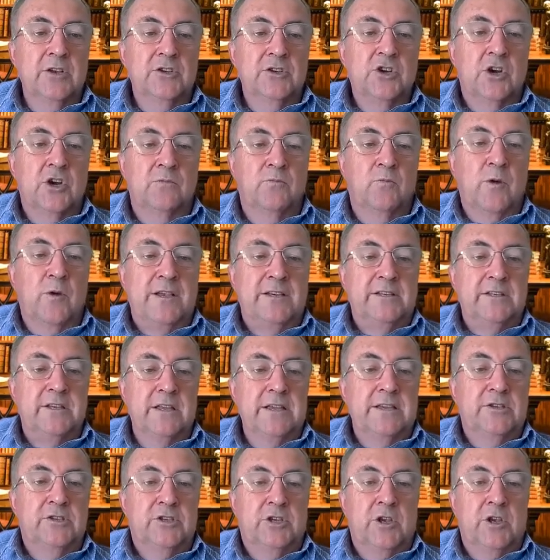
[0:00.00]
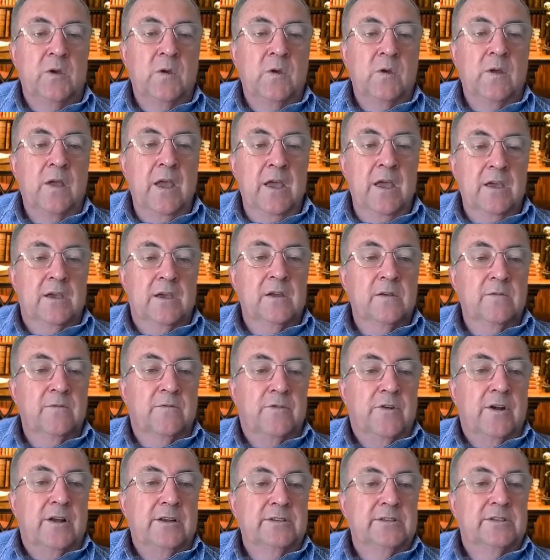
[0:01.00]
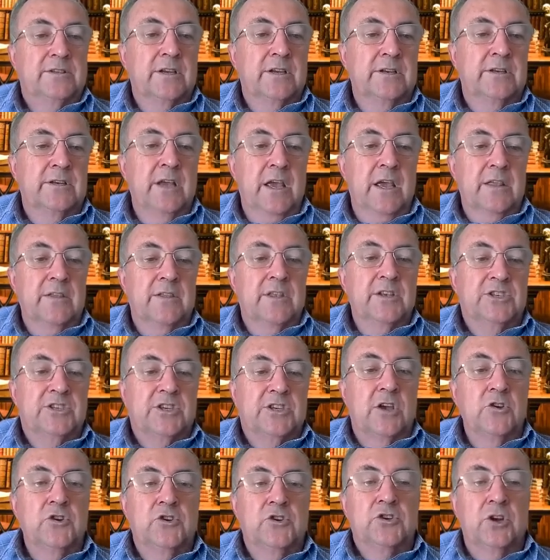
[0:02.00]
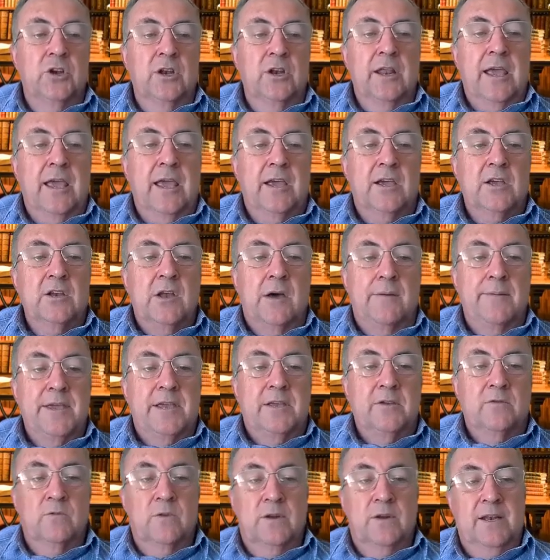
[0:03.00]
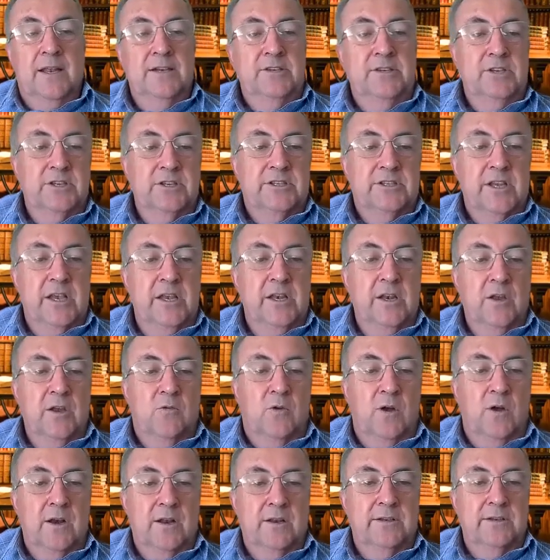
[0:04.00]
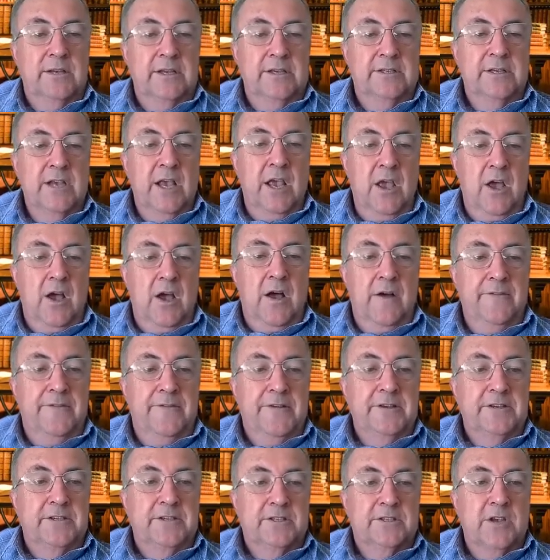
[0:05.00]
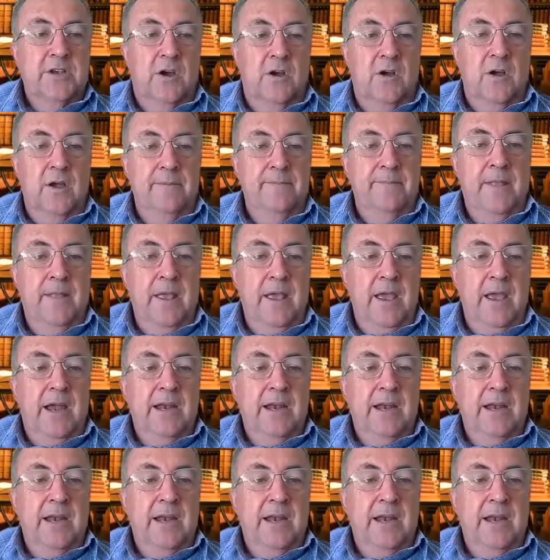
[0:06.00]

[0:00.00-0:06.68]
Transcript: John Wesley too confronted the social, economic, and religious inequalities of his time,